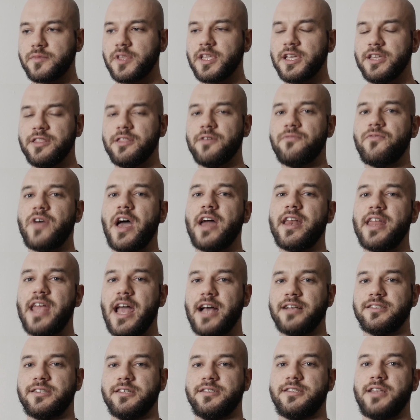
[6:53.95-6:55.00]
in the fatty
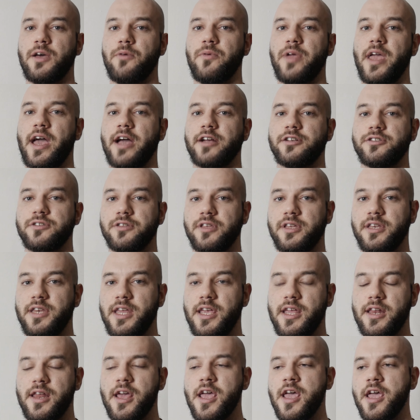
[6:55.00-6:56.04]
acids that we actually
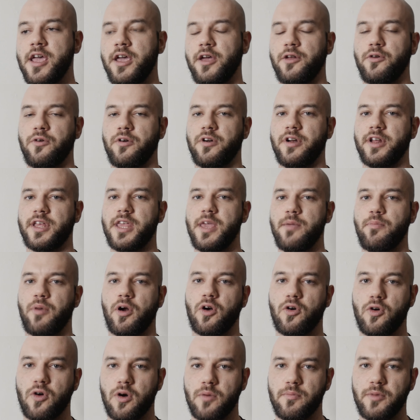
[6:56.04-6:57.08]
need in order to keep
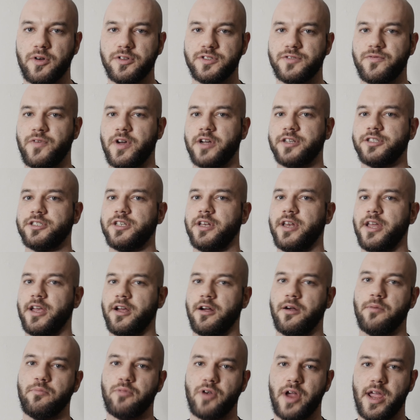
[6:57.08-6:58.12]
our hormones functioning,
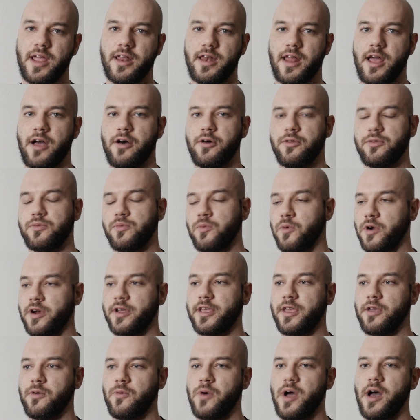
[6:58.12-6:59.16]
our brain health
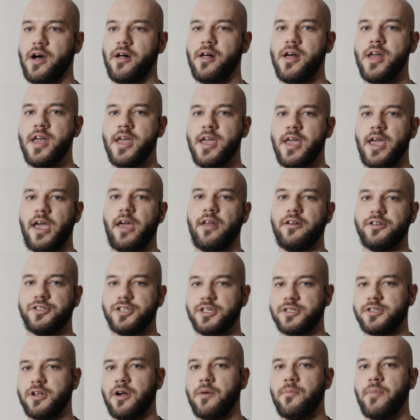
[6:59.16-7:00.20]
working well, and
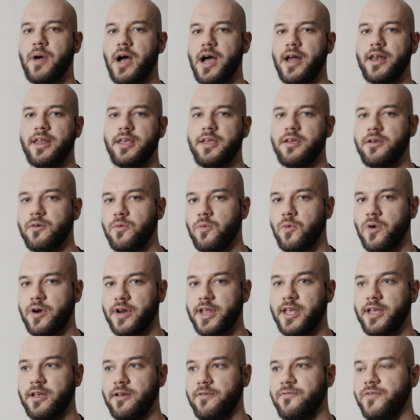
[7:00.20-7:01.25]
just our body
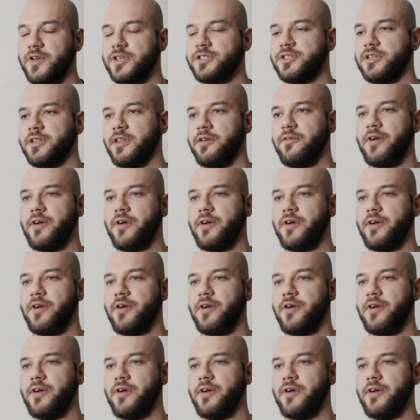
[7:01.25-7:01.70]
working efficiently,